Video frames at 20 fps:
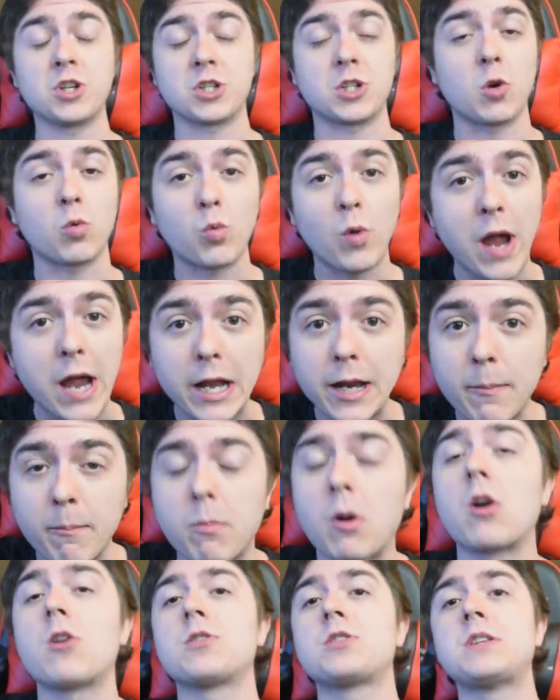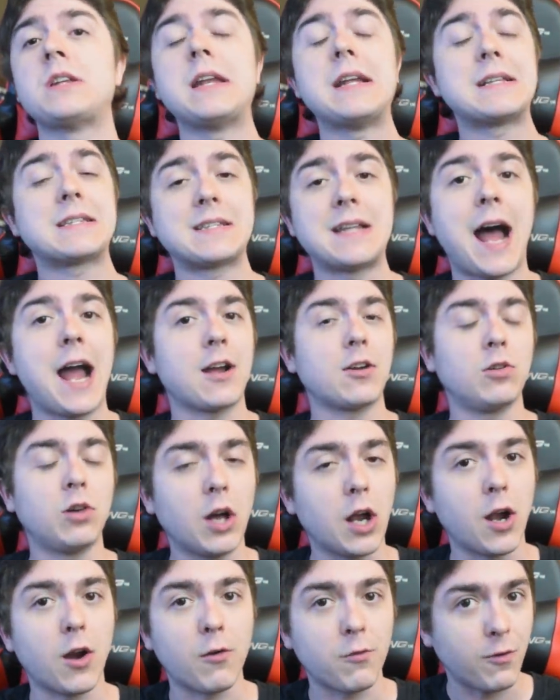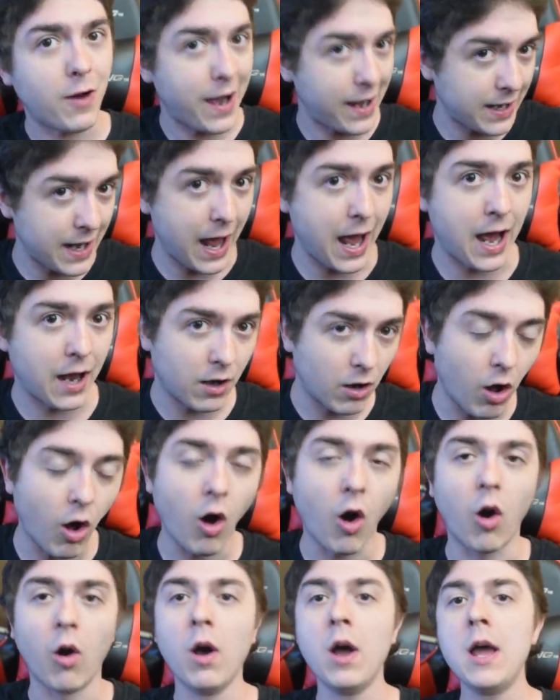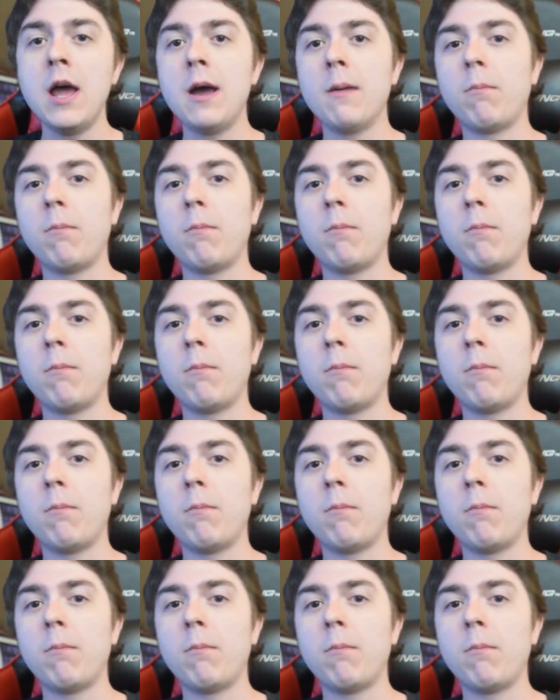just a random person. It's not clarified at all.